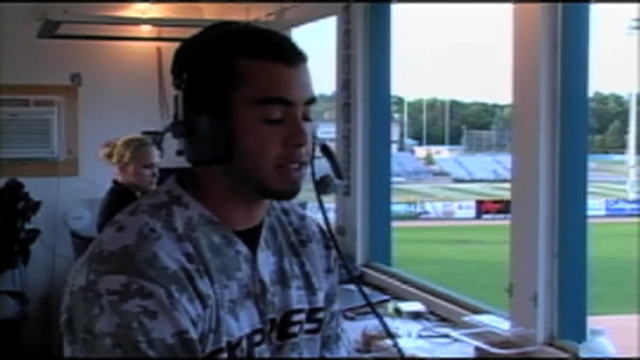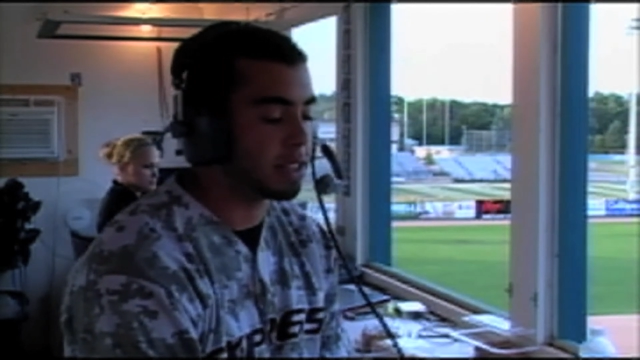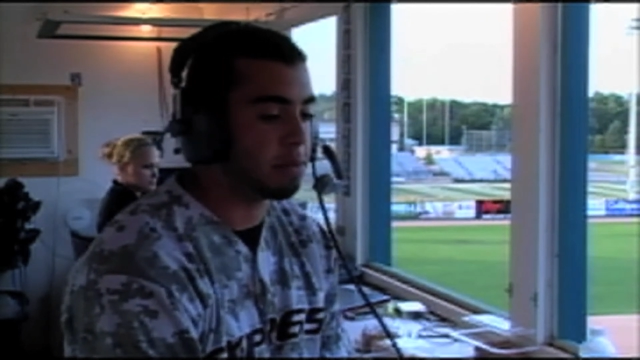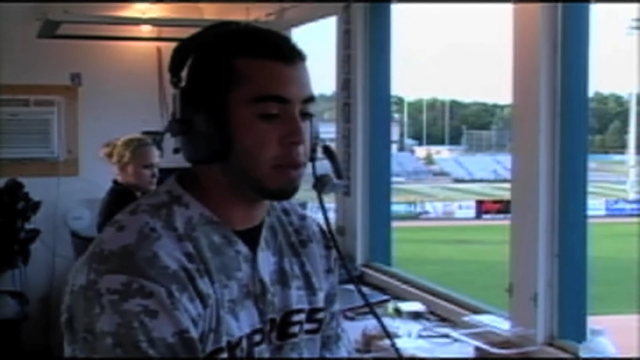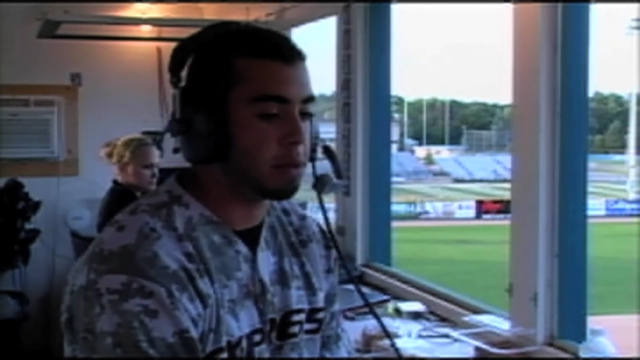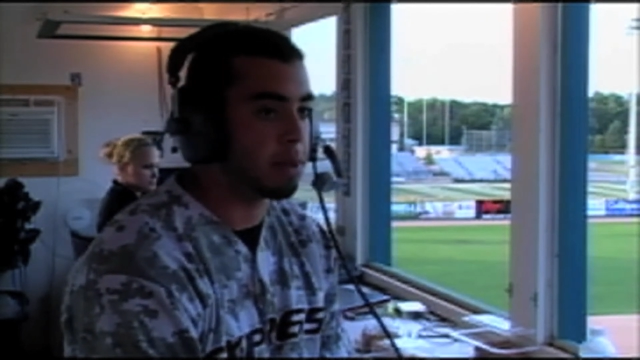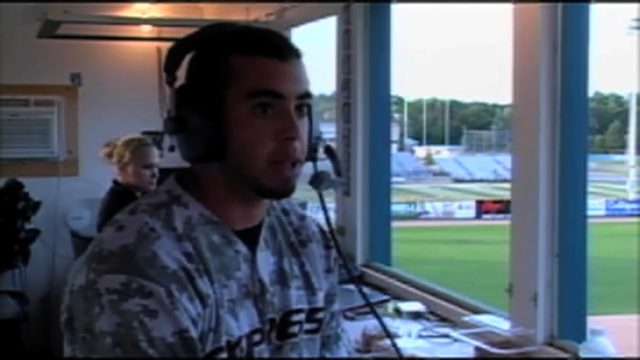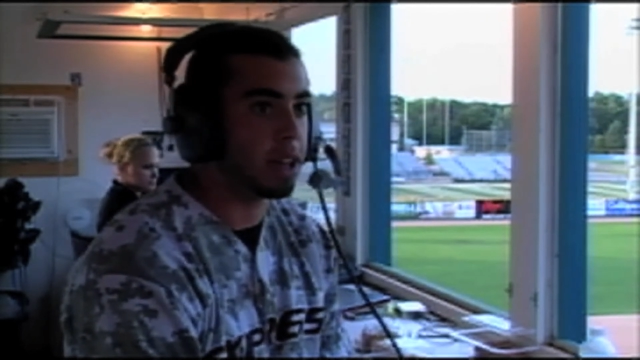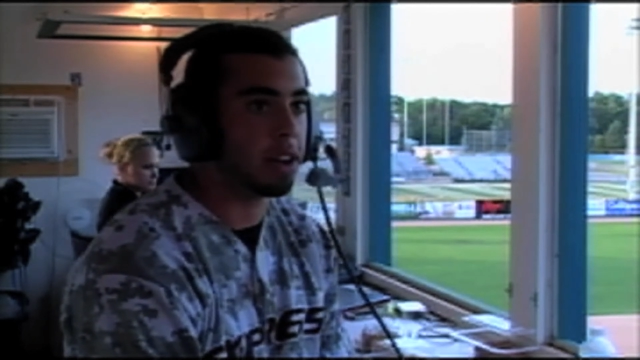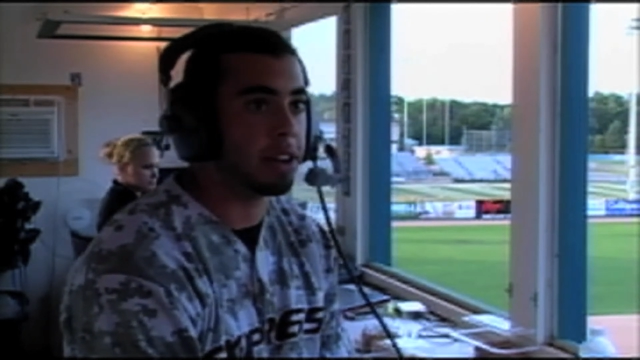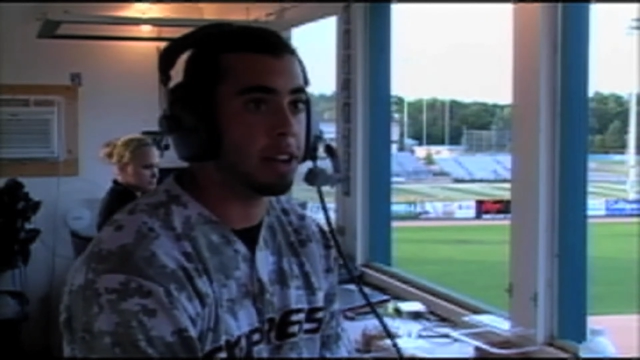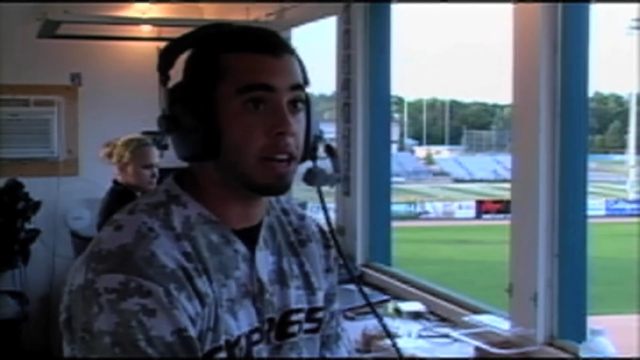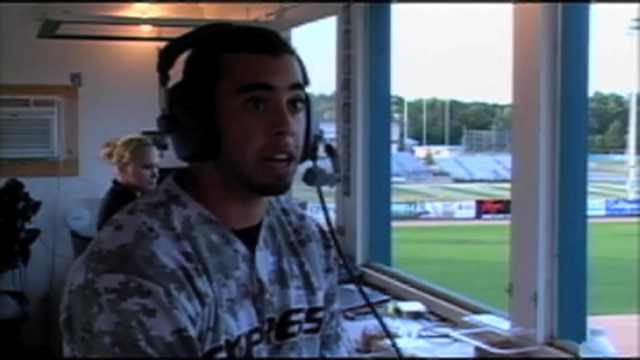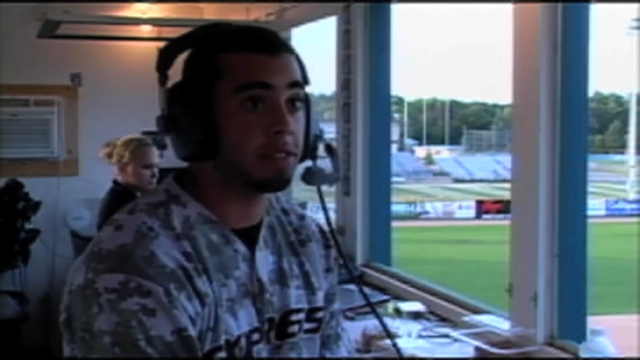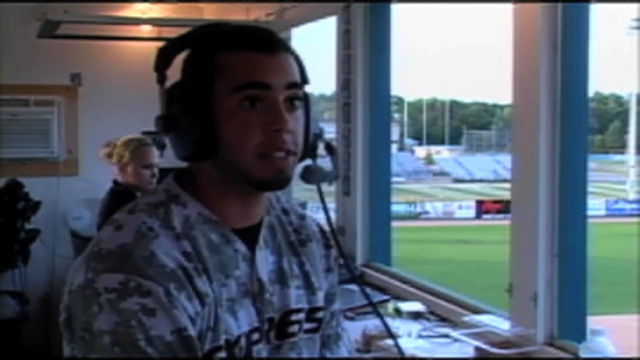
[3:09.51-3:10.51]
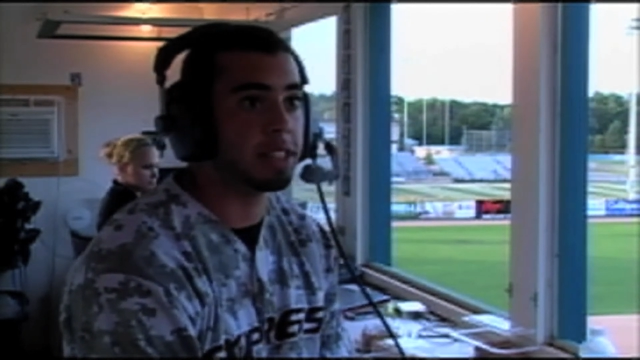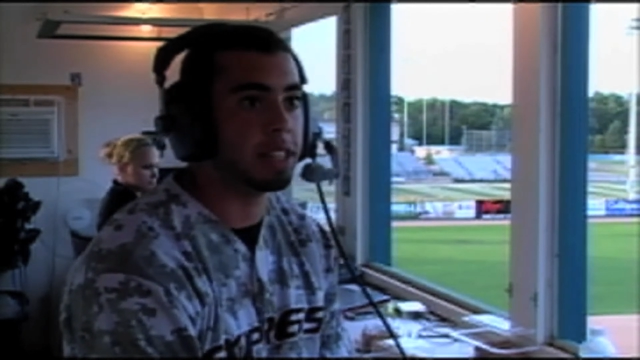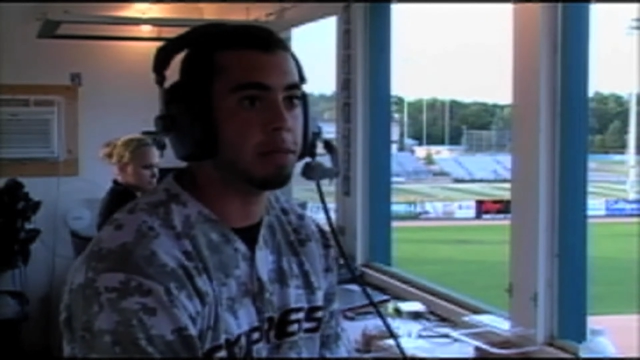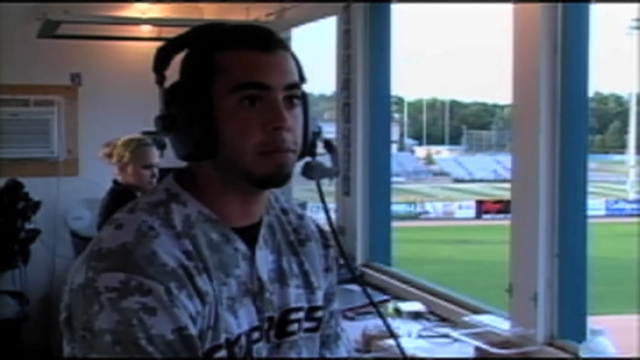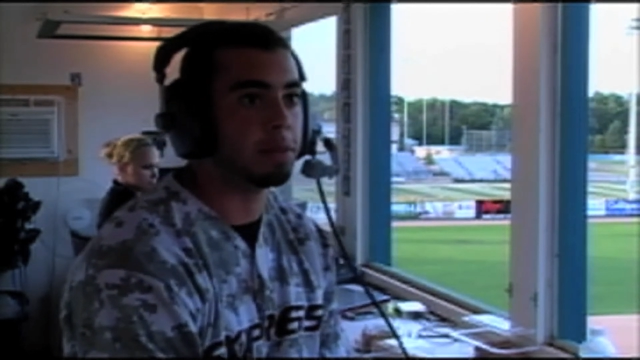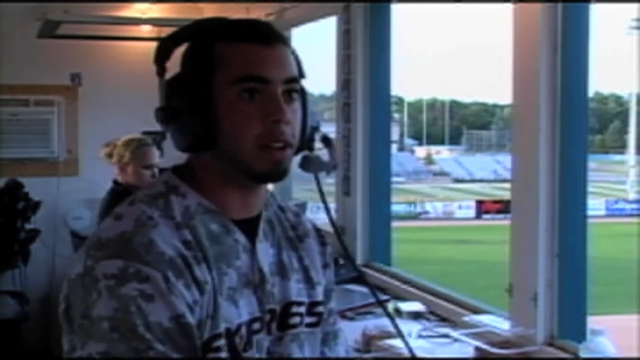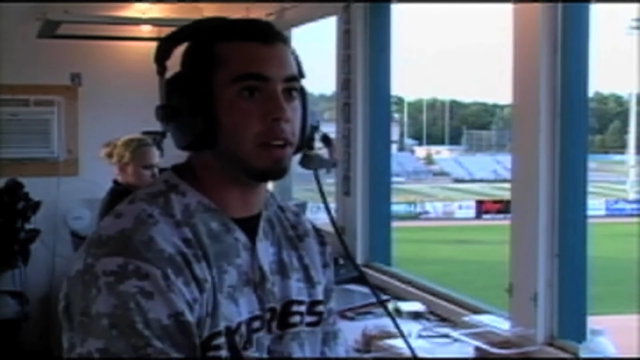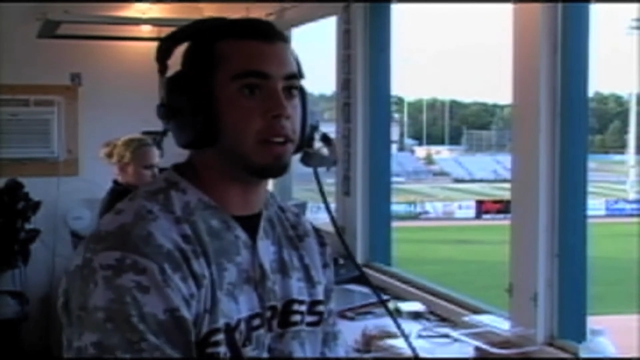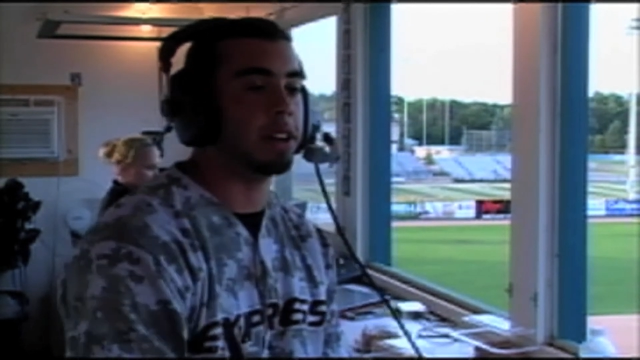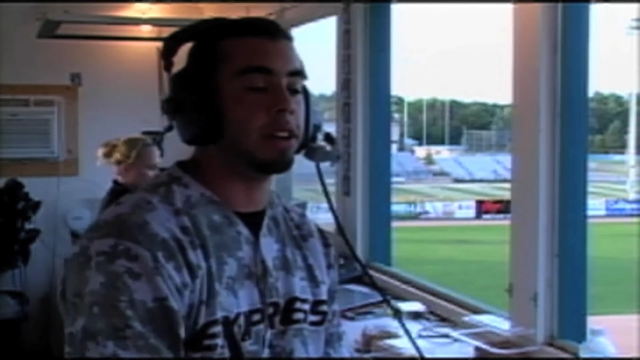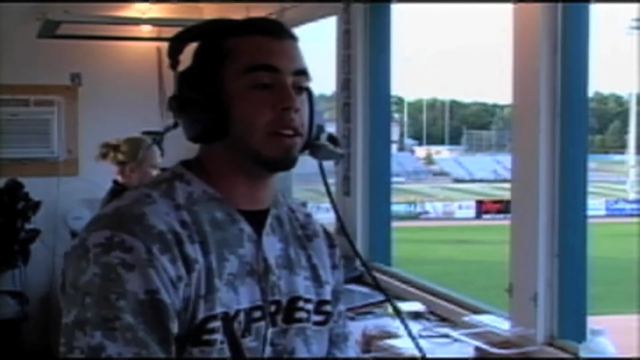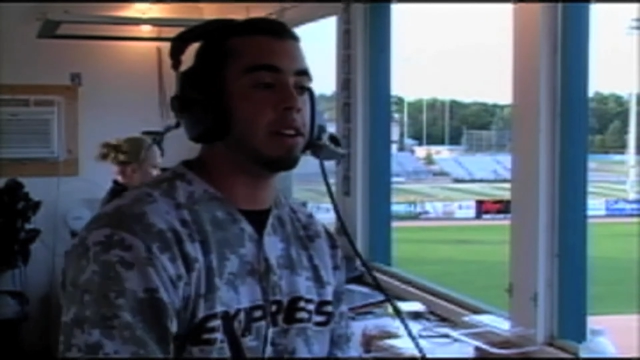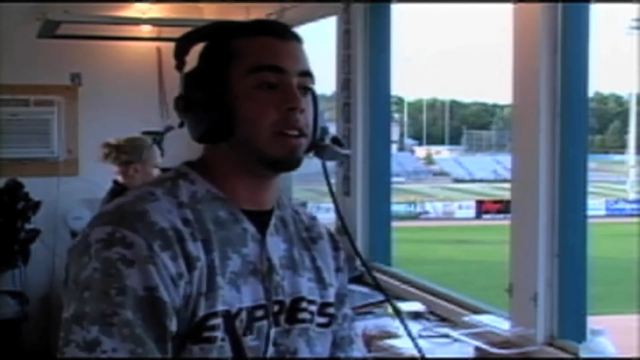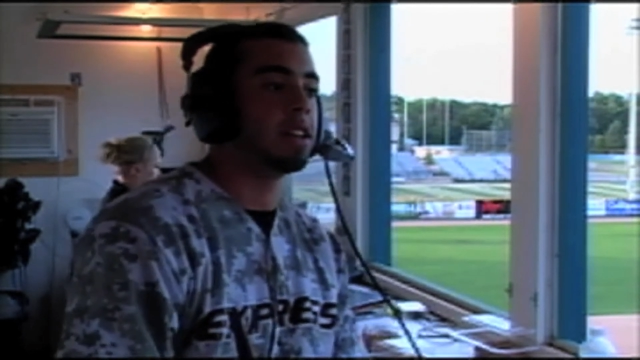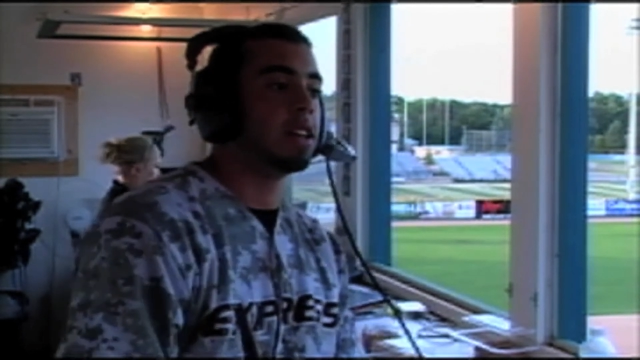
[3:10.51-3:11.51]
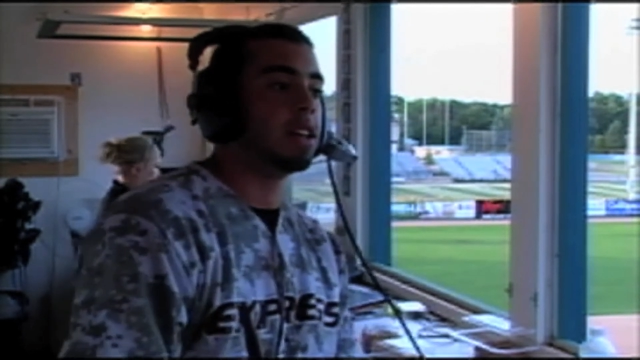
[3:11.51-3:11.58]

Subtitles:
seen me play all year. I've seen them play all year.